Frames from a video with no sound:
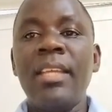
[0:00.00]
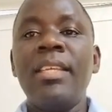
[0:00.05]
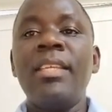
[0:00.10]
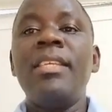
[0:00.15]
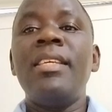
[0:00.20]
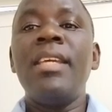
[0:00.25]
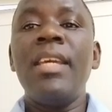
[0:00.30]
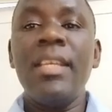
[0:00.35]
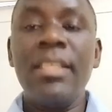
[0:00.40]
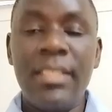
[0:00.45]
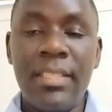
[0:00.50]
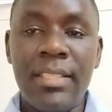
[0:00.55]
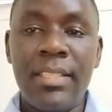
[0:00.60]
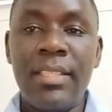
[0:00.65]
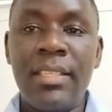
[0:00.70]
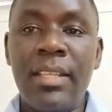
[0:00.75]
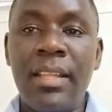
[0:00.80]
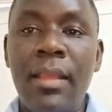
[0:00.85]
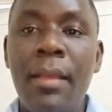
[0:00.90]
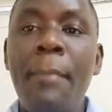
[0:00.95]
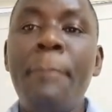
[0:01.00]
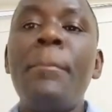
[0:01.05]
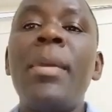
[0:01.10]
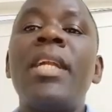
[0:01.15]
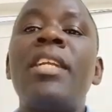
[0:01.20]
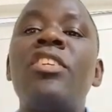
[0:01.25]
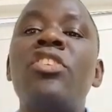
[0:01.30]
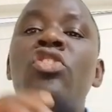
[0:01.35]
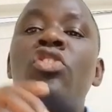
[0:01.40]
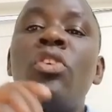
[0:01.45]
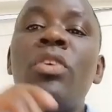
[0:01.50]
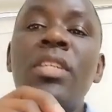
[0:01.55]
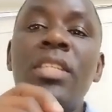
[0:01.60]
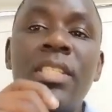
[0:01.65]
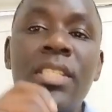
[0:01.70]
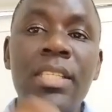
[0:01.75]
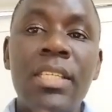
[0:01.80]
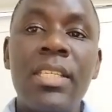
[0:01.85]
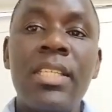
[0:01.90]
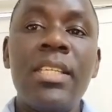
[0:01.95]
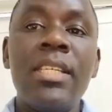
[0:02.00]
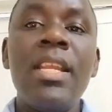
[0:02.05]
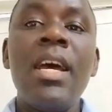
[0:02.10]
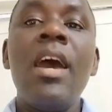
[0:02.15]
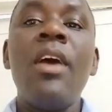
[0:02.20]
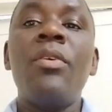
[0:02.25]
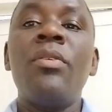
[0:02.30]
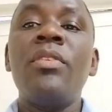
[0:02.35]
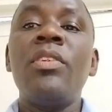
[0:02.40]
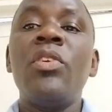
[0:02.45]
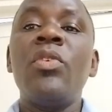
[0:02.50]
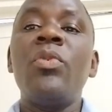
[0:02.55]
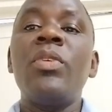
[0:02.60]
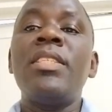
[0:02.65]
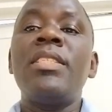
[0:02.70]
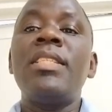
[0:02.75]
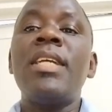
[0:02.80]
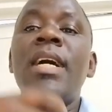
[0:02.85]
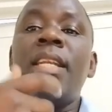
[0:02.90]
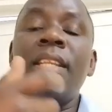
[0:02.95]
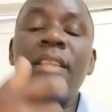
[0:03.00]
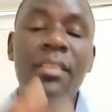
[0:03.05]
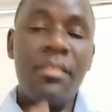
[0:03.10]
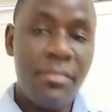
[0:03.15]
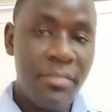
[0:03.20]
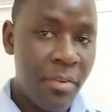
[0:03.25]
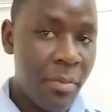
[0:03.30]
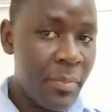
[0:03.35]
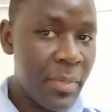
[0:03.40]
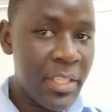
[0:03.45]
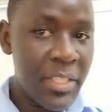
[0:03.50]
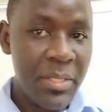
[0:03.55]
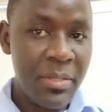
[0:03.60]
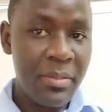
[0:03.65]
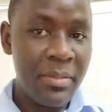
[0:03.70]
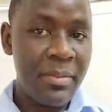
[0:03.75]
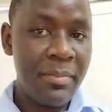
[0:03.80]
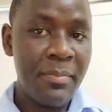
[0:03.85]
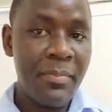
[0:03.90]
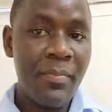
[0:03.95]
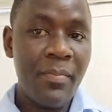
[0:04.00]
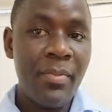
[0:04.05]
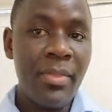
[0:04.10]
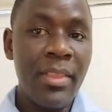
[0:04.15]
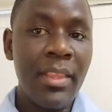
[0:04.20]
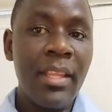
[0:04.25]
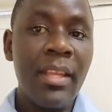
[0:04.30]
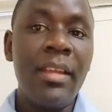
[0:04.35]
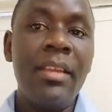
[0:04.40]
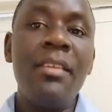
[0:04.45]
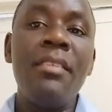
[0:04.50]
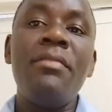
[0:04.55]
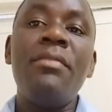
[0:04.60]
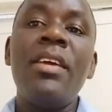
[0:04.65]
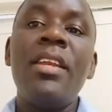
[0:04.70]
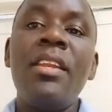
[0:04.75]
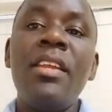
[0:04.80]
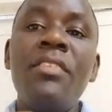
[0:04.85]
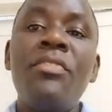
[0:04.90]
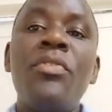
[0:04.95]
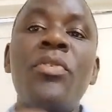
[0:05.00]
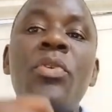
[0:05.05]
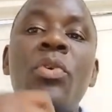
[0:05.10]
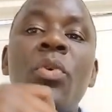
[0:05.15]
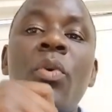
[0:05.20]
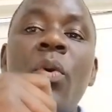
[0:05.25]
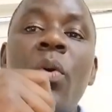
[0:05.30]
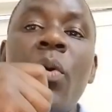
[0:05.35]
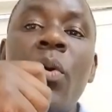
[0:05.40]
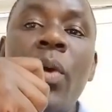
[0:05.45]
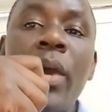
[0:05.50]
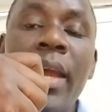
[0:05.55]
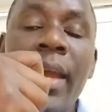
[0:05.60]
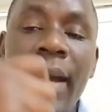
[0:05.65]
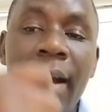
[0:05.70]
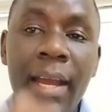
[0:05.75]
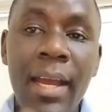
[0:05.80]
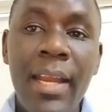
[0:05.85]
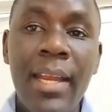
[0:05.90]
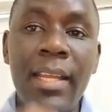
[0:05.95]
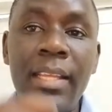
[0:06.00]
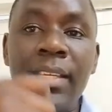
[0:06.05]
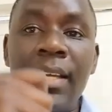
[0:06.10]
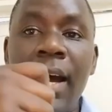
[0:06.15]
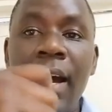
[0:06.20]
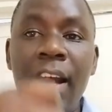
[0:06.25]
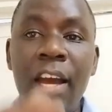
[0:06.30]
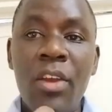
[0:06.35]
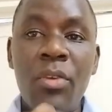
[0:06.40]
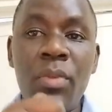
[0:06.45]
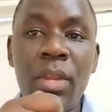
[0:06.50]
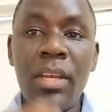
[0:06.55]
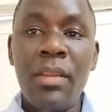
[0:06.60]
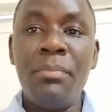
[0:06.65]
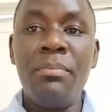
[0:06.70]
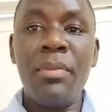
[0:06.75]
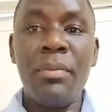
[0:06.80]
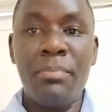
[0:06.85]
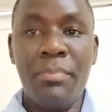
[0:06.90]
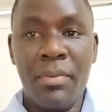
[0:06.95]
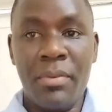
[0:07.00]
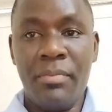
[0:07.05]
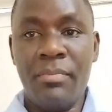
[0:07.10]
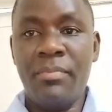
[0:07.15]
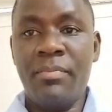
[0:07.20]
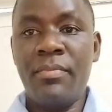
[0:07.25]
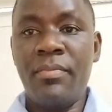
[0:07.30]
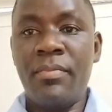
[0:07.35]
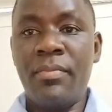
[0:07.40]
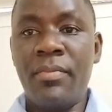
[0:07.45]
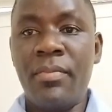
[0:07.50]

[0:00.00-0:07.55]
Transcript: Yes, but don't sit down with that information. Even if you encourage 100 people